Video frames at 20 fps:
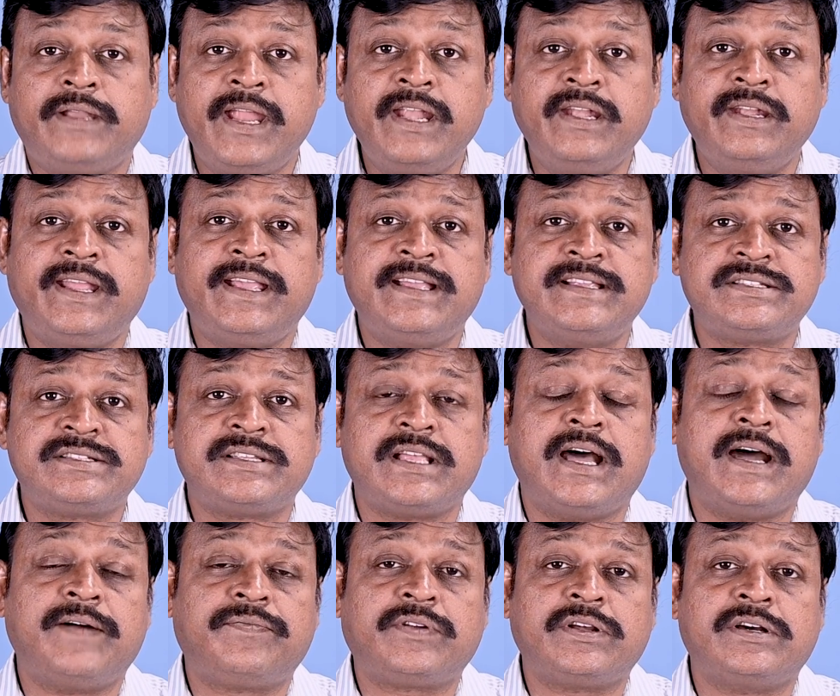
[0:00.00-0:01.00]
10 days
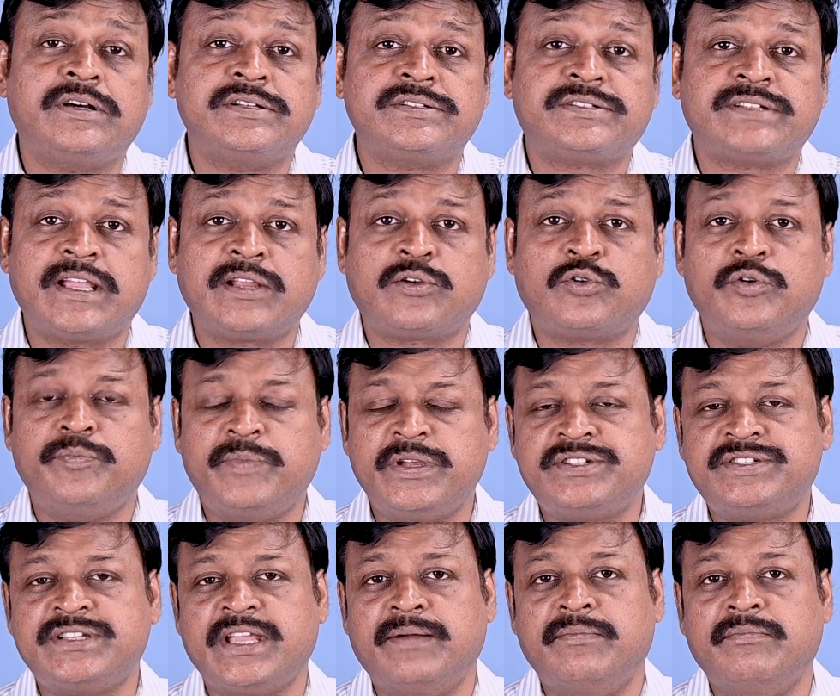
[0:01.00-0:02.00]
after Cyclone
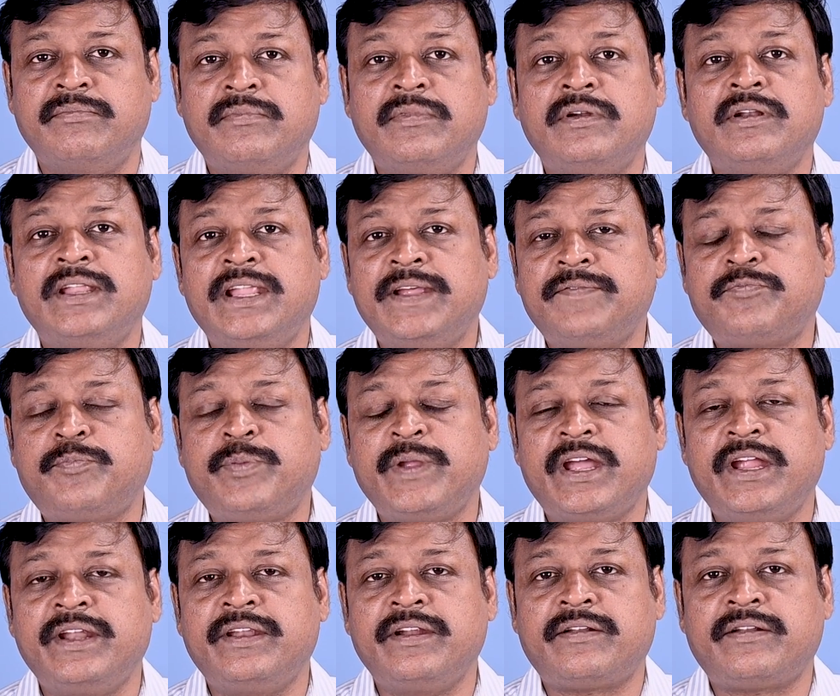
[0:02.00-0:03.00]
Michaung left
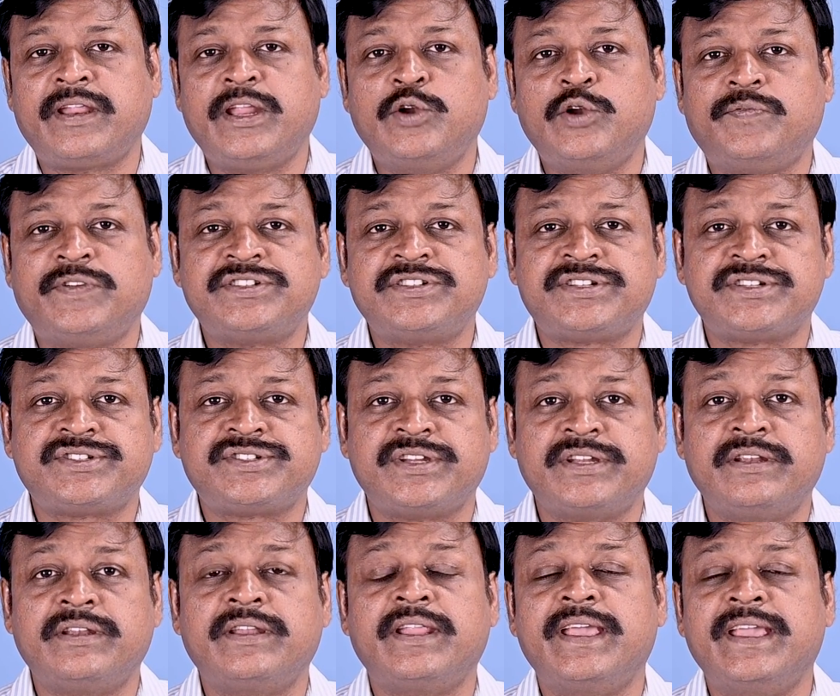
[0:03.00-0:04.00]
behind a trail of
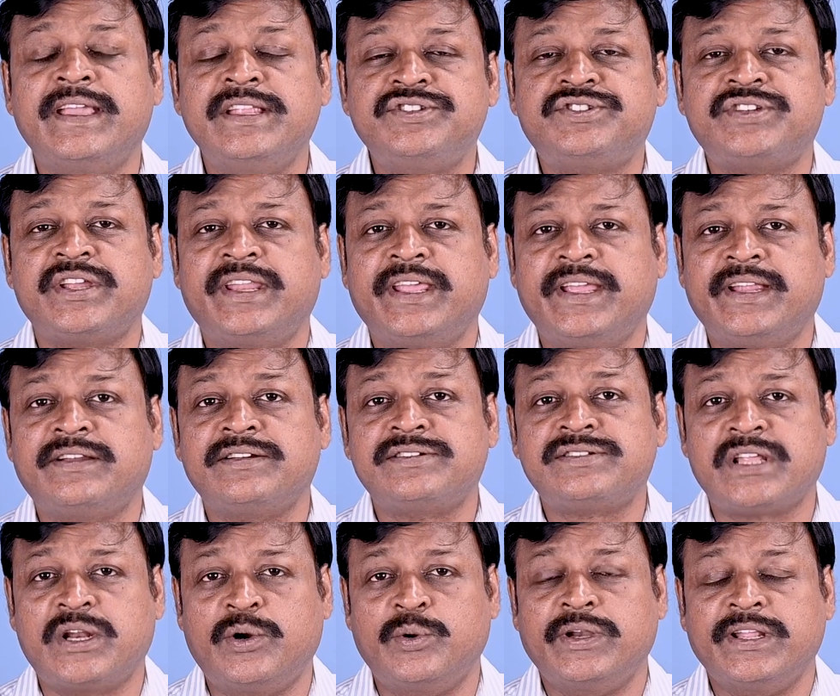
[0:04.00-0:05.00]
destruction in Chennai and its
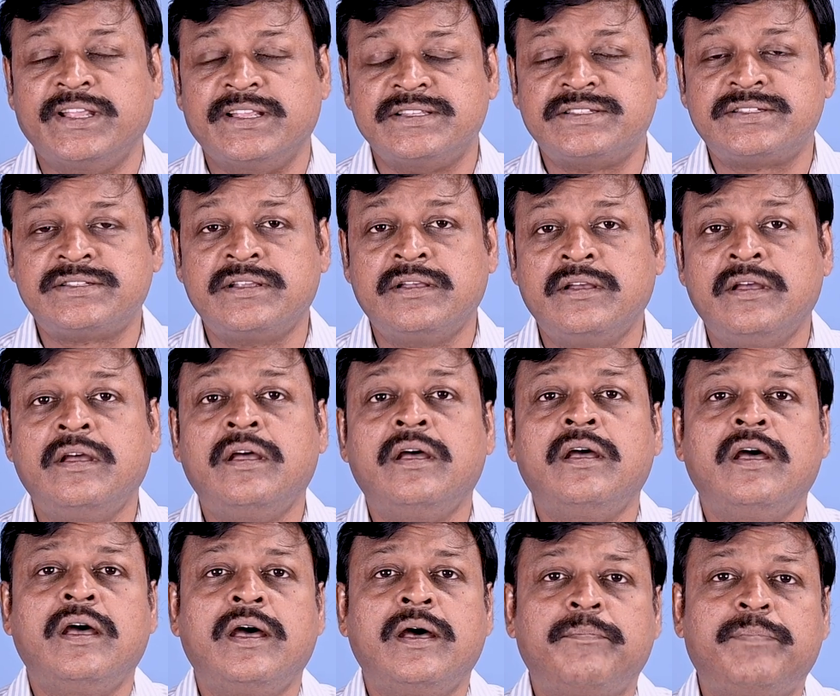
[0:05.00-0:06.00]
surroundings,
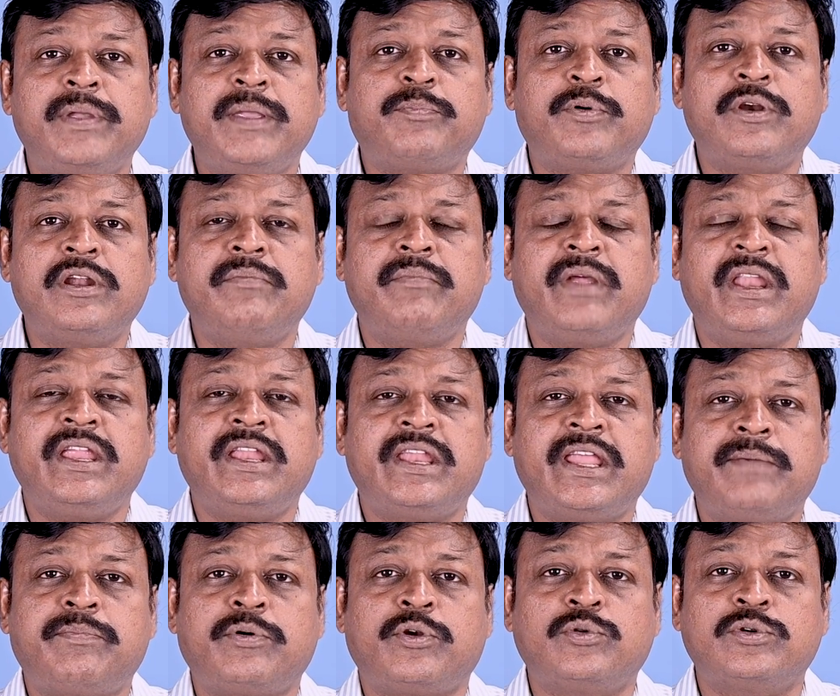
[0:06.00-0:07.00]
people in many
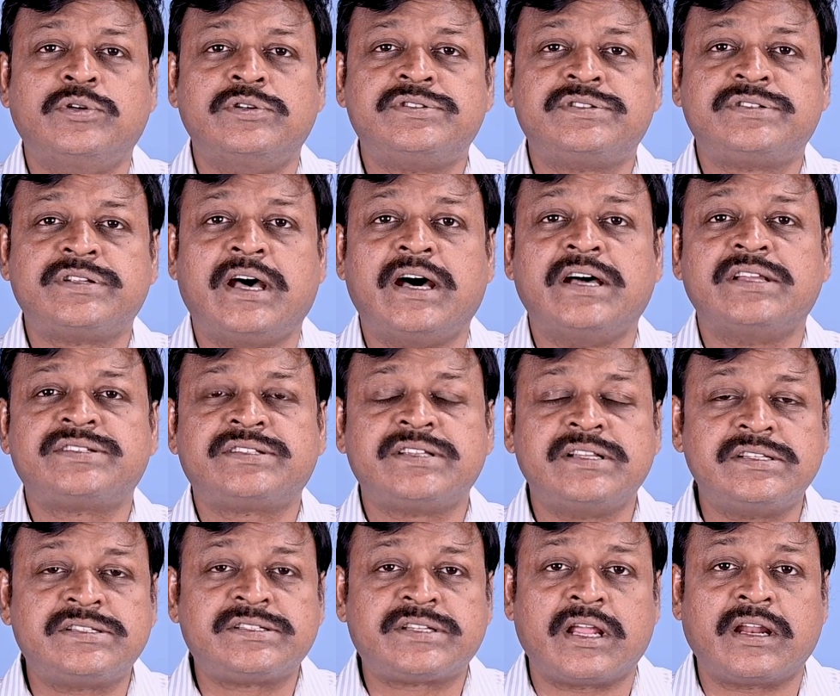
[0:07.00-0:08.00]
neighborhoods are
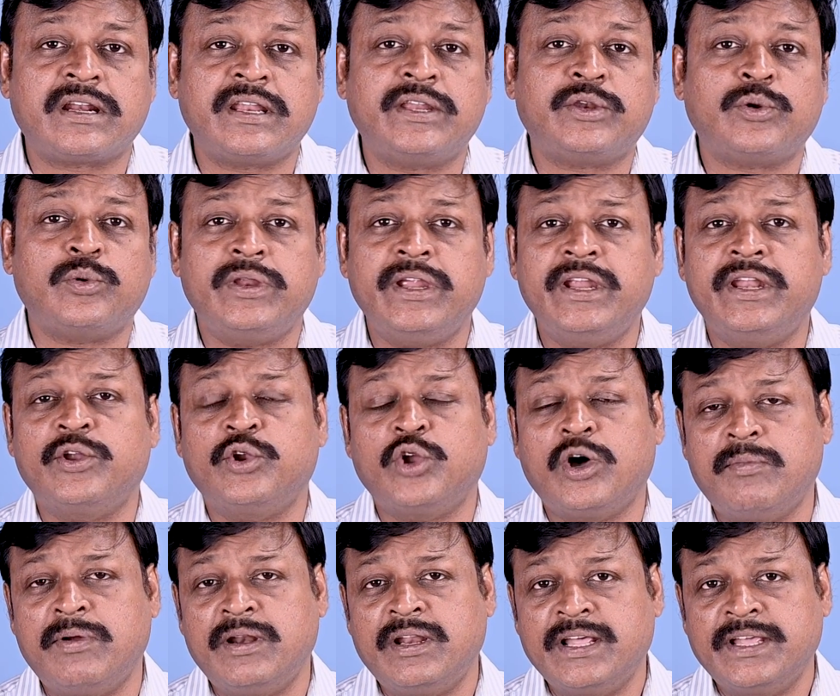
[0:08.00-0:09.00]
still struggling to lead a
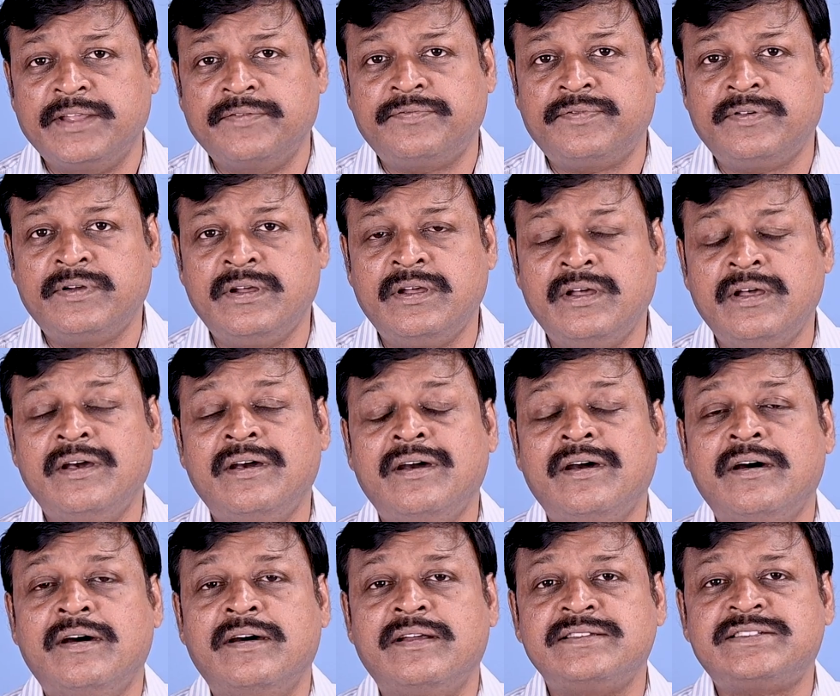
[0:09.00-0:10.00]
normal life.
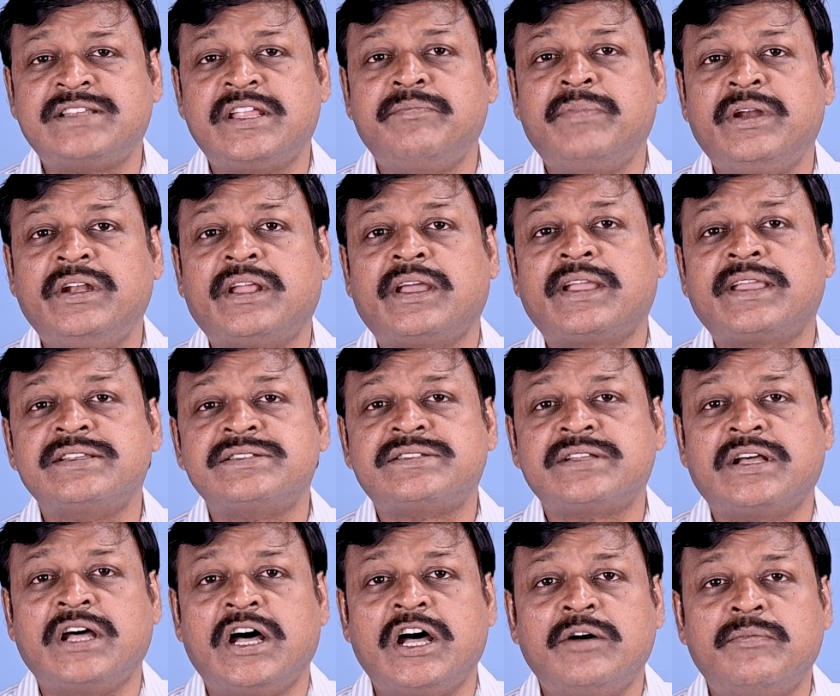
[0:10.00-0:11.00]
Resentment against the
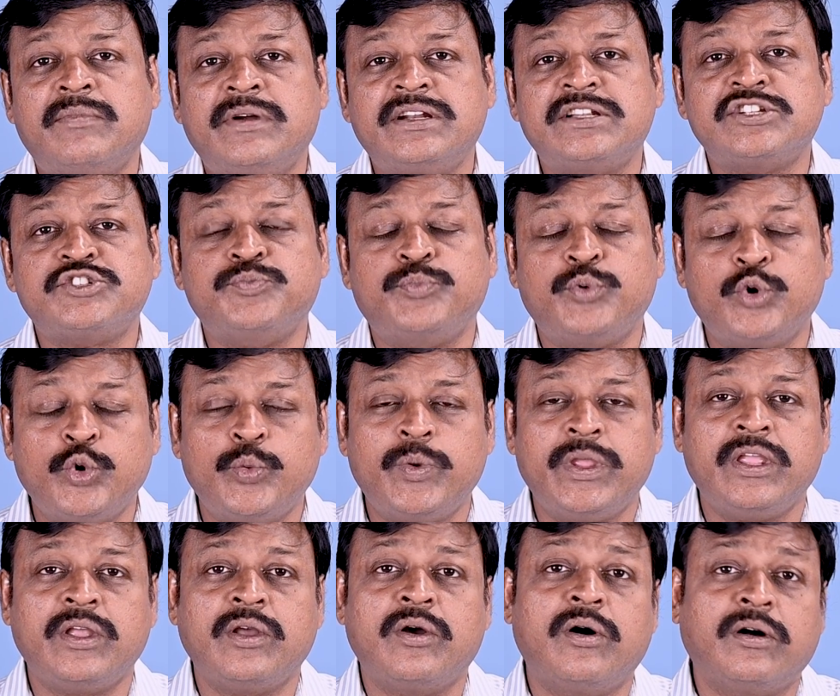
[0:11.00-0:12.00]
government is
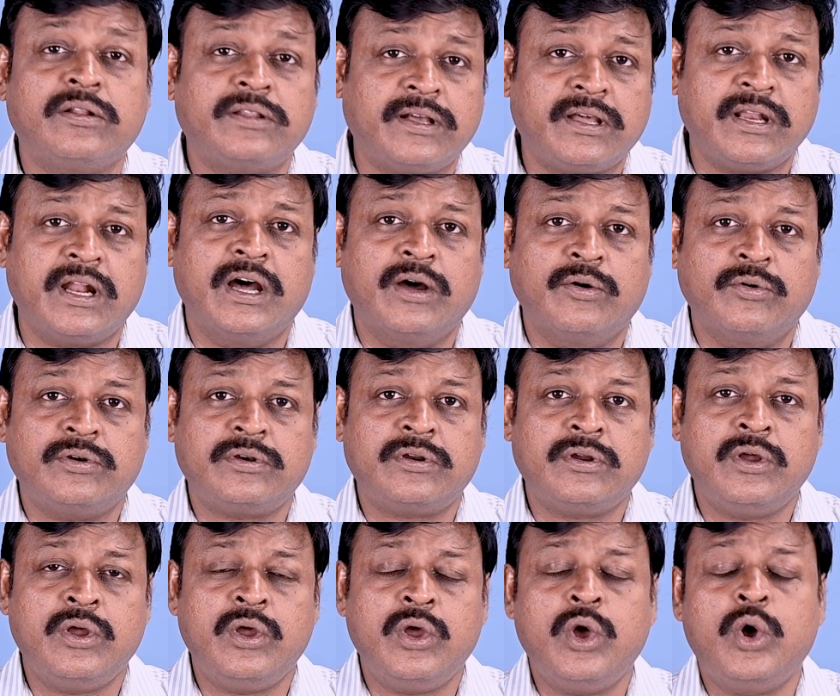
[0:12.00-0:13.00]
brewing on the ground.
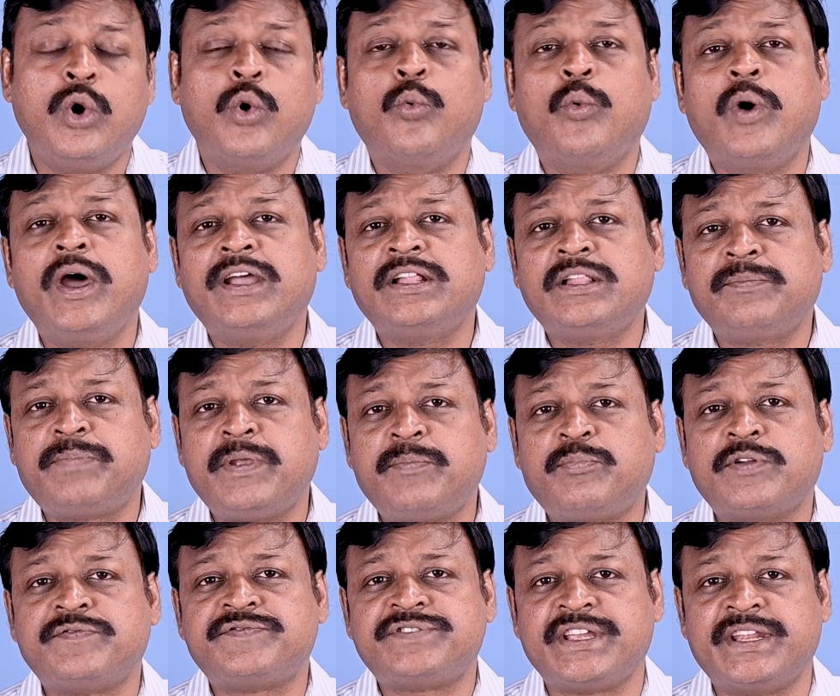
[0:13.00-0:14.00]
Why are the
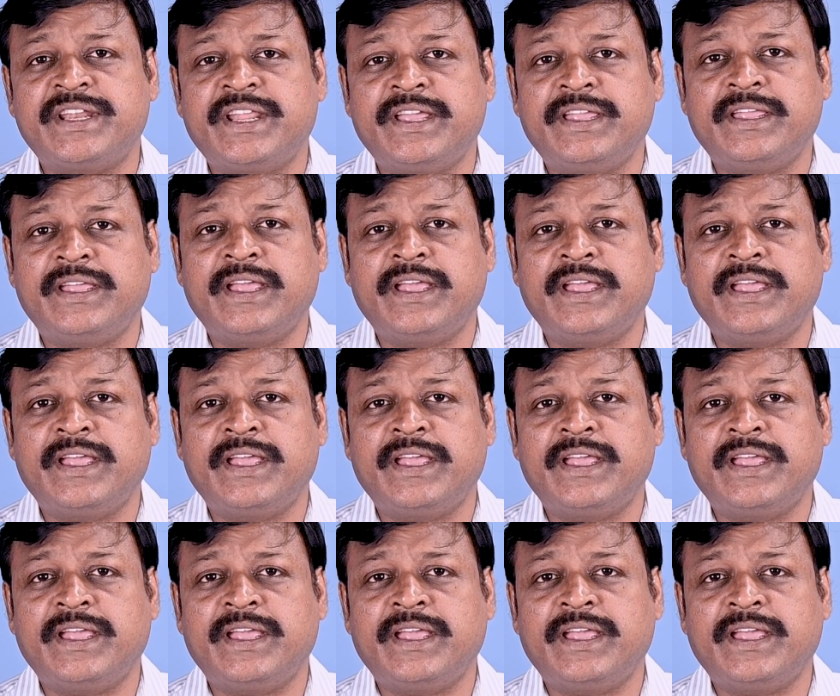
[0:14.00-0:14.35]
people of Chennai